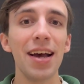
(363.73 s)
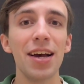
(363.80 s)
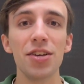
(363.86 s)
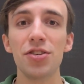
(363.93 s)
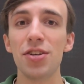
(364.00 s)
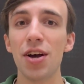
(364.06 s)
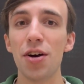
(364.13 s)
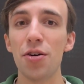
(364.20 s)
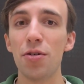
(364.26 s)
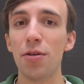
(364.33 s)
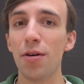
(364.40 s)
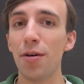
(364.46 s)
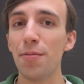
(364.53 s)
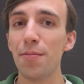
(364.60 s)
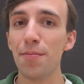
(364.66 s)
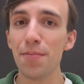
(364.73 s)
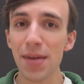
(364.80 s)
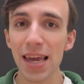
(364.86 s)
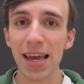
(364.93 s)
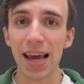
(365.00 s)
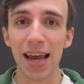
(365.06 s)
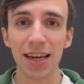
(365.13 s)
So
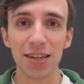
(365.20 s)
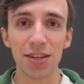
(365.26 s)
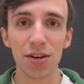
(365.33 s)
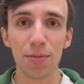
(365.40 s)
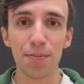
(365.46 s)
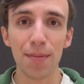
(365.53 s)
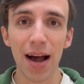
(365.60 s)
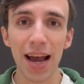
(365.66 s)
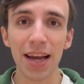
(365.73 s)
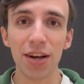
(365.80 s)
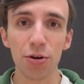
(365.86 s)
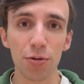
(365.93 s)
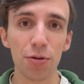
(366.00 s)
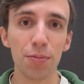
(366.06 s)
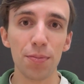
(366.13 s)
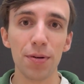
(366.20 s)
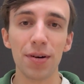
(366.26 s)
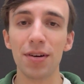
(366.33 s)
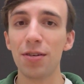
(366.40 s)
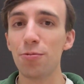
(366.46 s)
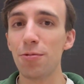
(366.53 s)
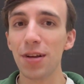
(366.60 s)
me and my group
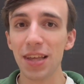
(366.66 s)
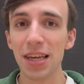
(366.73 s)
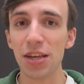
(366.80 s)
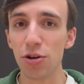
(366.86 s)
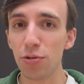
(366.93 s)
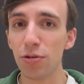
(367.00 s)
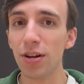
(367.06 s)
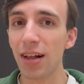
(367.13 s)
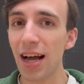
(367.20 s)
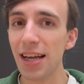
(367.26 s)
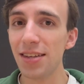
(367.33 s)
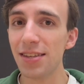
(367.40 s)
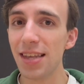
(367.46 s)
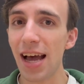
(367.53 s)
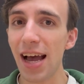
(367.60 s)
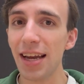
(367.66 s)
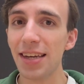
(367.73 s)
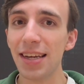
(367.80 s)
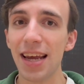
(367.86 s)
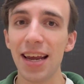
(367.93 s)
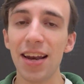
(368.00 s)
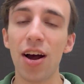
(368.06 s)
really utilized that
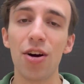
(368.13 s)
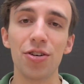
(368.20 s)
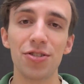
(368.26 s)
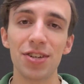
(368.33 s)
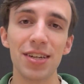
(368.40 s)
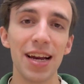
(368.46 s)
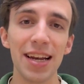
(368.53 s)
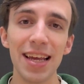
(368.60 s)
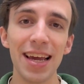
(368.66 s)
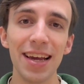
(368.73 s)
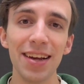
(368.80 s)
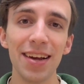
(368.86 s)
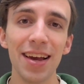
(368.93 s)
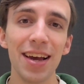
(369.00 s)
in our studying